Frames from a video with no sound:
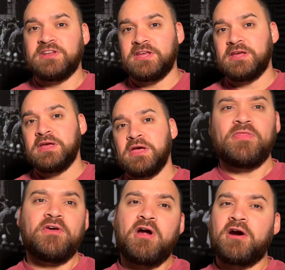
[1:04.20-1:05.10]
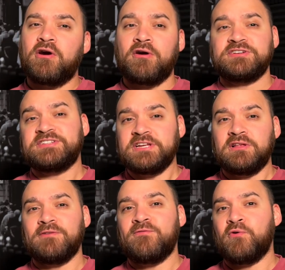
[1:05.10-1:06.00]
City, but there are
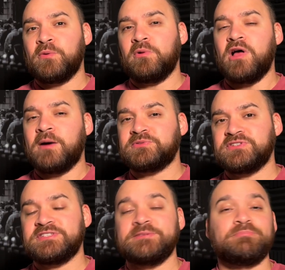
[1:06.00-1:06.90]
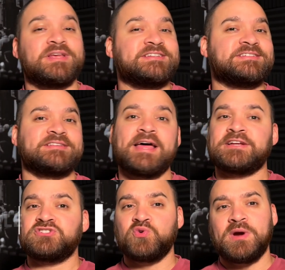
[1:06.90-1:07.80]
still affordable options in places
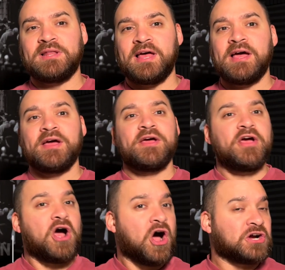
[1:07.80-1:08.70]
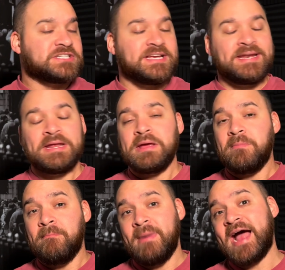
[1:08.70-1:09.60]
like Tuella, Ogden,
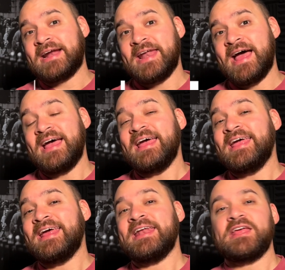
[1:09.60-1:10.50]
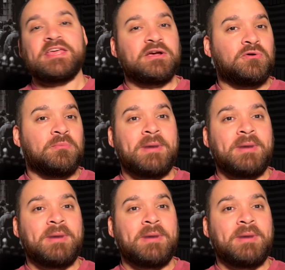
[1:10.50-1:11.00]
Magna, and Eagle